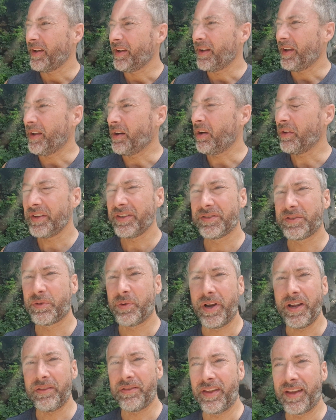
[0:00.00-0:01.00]
And all these
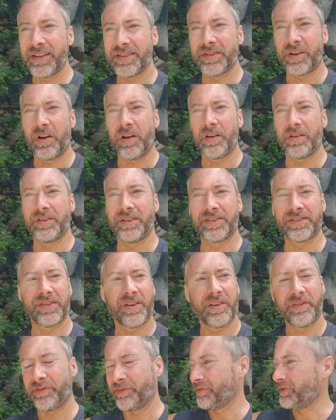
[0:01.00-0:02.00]
great things are all just
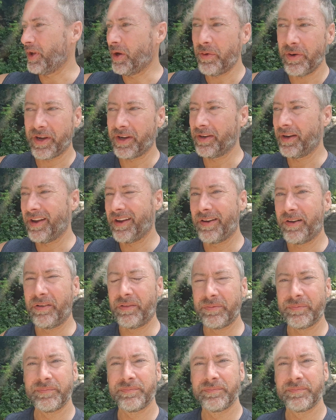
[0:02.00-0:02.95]
sort of flowing now.